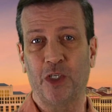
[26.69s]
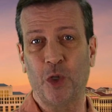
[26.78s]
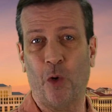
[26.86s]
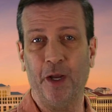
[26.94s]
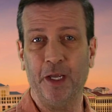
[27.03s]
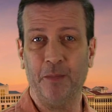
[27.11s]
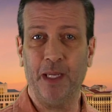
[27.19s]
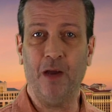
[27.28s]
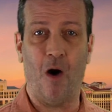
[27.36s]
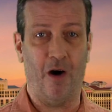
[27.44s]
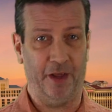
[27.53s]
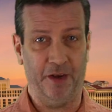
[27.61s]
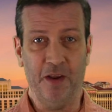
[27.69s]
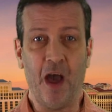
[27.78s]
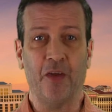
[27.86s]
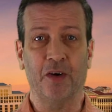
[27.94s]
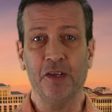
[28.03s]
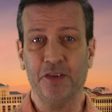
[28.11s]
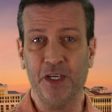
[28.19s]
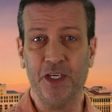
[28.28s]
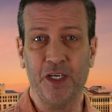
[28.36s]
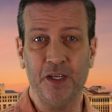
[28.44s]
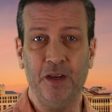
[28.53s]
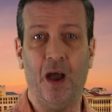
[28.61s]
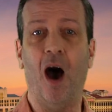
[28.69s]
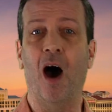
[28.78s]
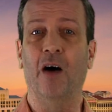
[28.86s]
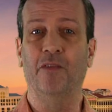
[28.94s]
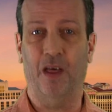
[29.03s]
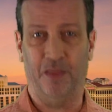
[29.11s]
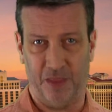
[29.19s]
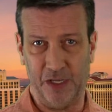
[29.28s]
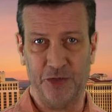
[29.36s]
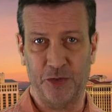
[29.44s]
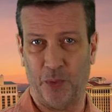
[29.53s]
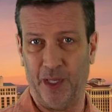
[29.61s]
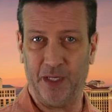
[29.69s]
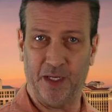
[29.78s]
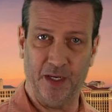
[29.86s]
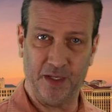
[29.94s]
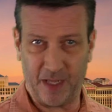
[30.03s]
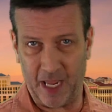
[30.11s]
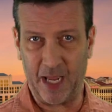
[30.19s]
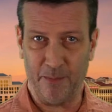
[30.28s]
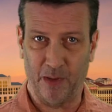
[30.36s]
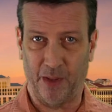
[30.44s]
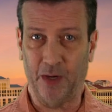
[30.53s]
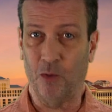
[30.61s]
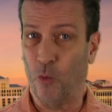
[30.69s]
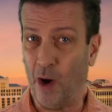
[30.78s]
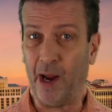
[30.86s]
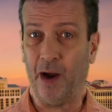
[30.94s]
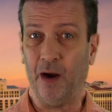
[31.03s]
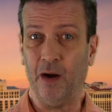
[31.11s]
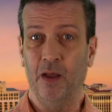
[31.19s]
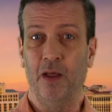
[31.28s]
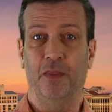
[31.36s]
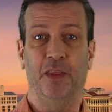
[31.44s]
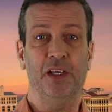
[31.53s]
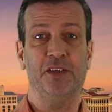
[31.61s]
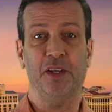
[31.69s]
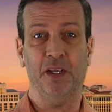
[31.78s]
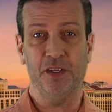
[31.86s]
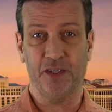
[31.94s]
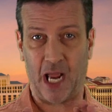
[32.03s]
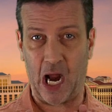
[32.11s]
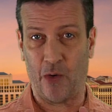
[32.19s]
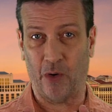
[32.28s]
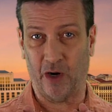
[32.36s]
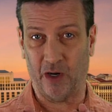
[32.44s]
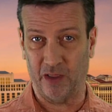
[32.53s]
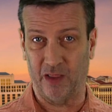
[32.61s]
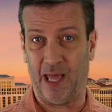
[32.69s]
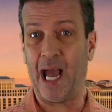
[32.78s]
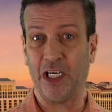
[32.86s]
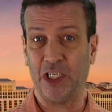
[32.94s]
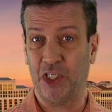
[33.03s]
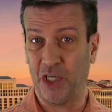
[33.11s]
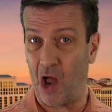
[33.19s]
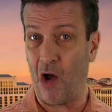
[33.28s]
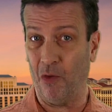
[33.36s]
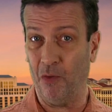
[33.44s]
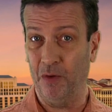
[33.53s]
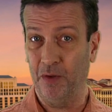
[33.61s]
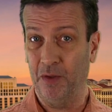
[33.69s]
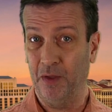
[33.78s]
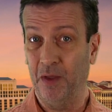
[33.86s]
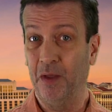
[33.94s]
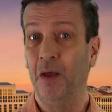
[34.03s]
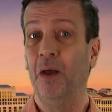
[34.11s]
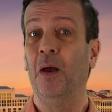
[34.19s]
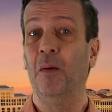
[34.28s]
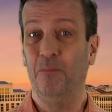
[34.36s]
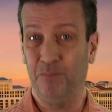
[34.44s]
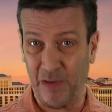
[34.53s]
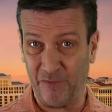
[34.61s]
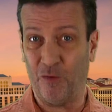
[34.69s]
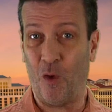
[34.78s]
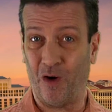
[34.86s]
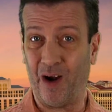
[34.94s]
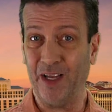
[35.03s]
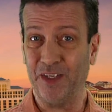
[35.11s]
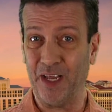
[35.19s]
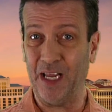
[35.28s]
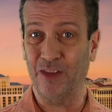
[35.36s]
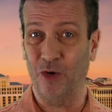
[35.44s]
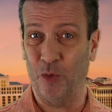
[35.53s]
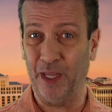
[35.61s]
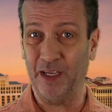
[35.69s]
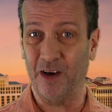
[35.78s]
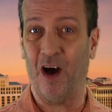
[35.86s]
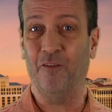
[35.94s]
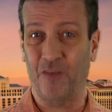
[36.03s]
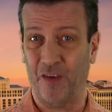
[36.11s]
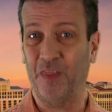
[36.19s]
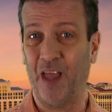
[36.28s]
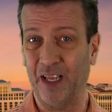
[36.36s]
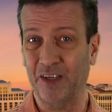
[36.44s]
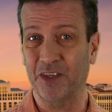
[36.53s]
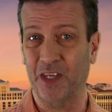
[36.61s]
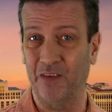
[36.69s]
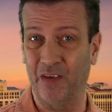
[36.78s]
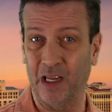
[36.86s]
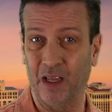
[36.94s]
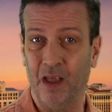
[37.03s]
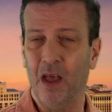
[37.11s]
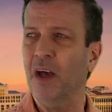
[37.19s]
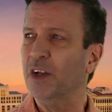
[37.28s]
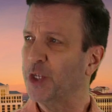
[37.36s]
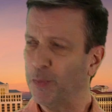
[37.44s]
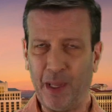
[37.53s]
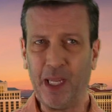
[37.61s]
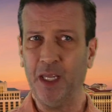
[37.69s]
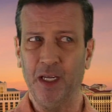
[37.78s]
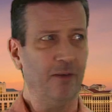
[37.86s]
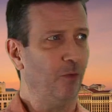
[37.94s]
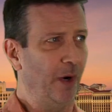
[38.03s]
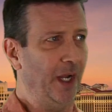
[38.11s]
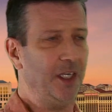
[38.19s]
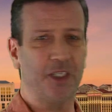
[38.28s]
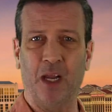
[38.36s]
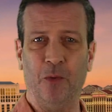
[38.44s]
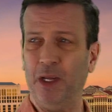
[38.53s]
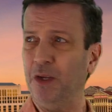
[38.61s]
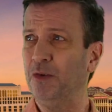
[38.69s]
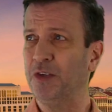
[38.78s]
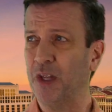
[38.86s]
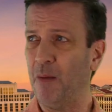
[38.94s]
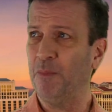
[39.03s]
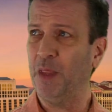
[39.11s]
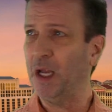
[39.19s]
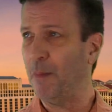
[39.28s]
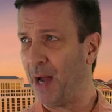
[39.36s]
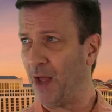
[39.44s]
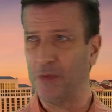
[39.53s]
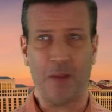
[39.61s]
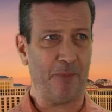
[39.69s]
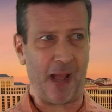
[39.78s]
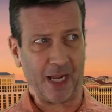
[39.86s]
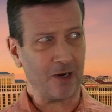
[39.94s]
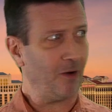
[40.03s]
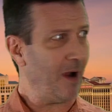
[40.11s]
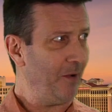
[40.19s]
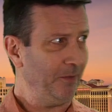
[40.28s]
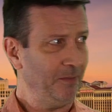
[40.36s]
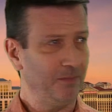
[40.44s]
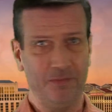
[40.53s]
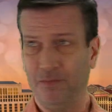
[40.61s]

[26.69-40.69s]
for joining me on another edition of This Week in Gambling, where this is our last show before I take the week off for Thanksgiving. Speaking of which, can we do something about the background?